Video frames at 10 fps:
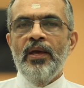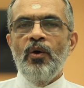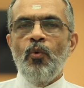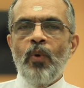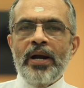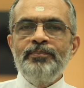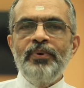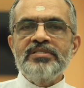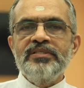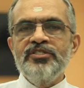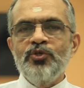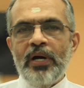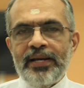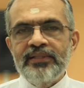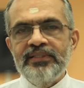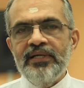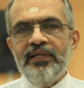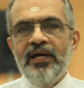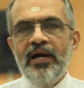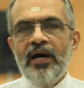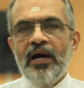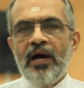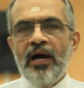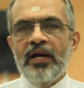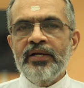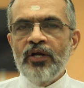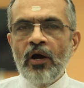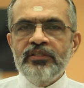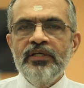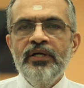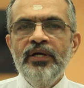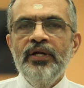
one person to another are not